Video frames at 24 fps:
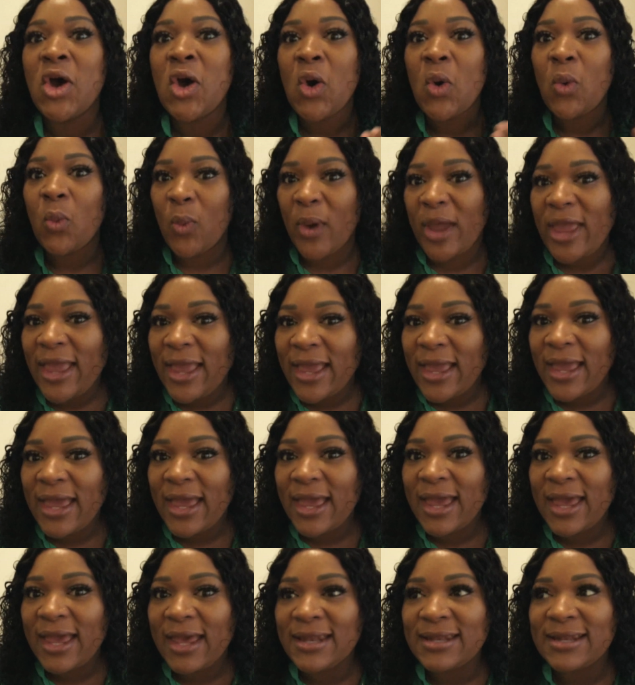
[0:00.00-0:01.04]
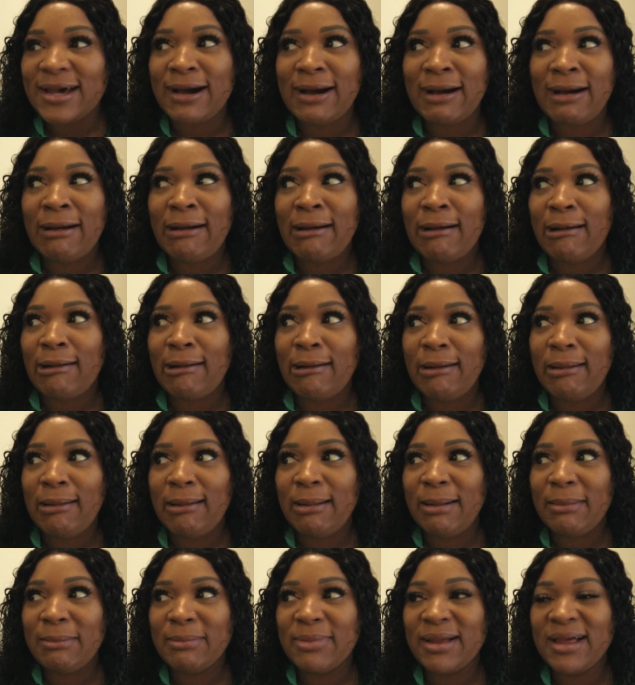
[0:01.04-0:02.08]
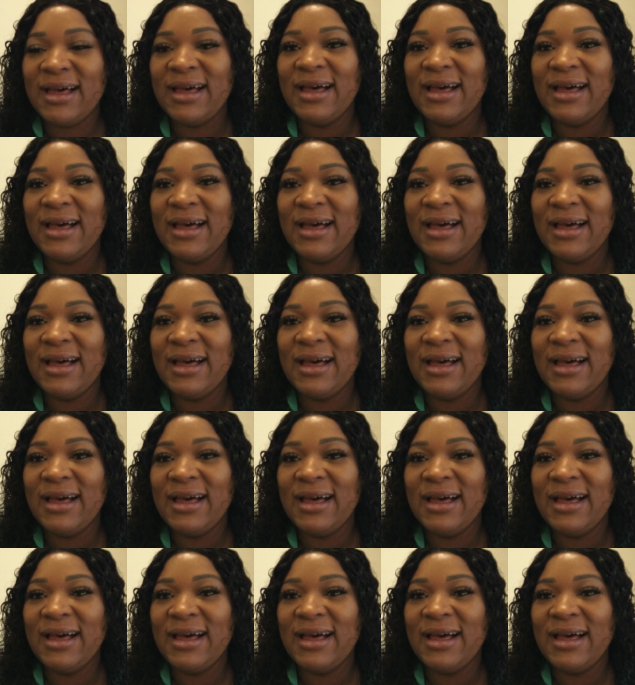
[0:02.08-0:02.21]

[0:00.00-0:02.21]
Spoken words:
when on